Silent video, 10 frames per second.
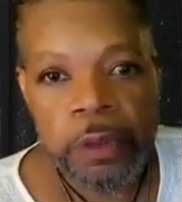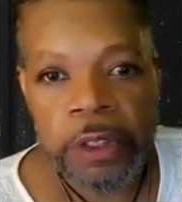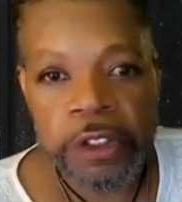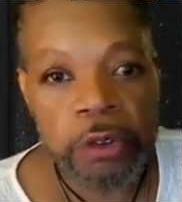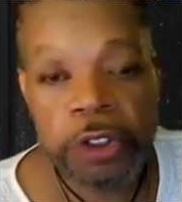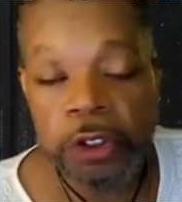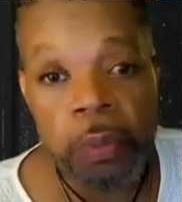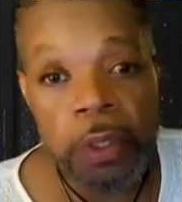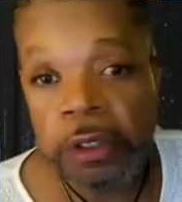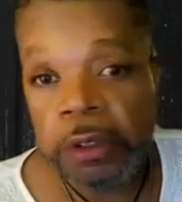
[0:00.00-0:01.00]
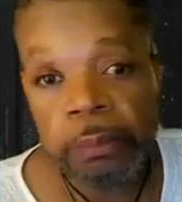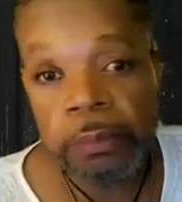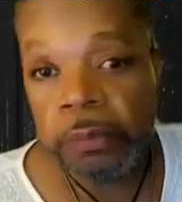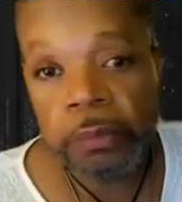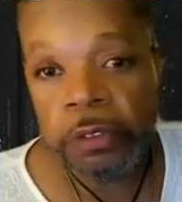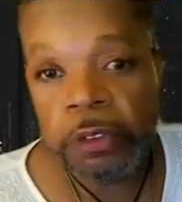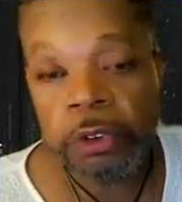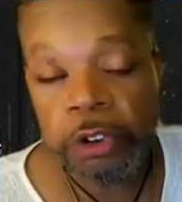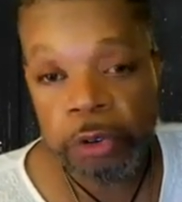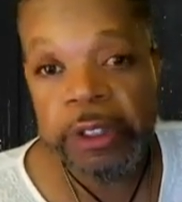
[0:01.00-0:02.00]
then you just one of them
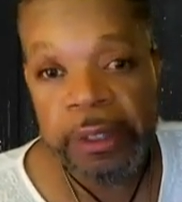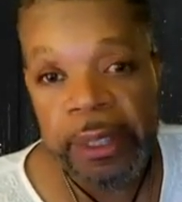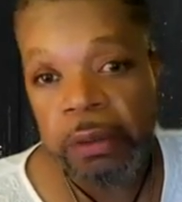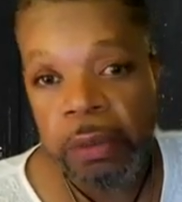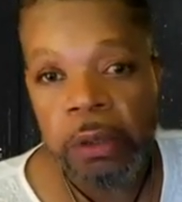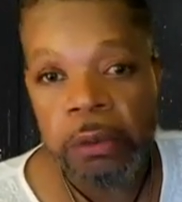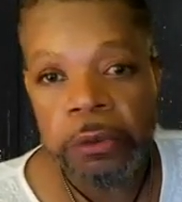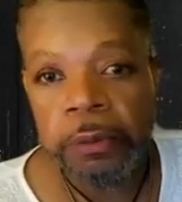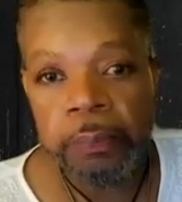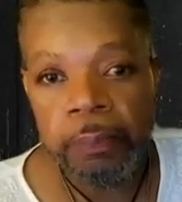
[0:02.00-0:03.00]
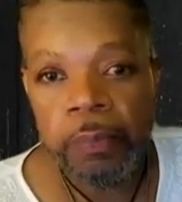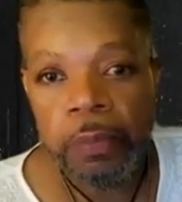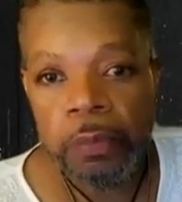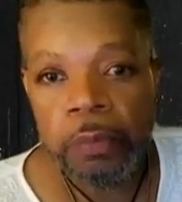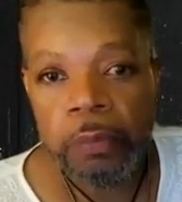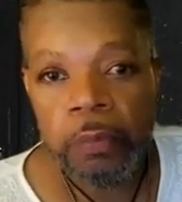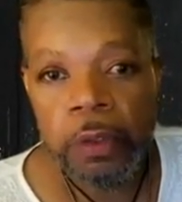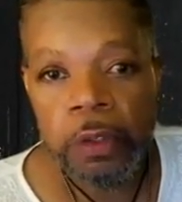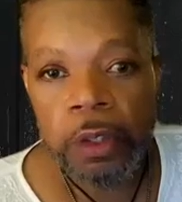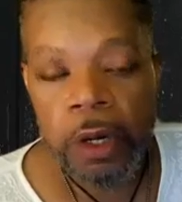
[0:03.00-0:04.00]
street Negroes,
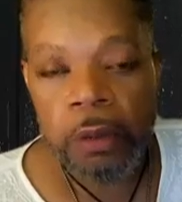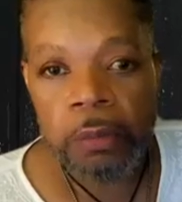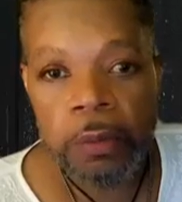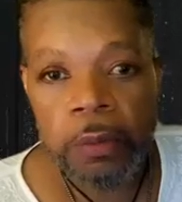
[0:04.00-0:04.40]
you know.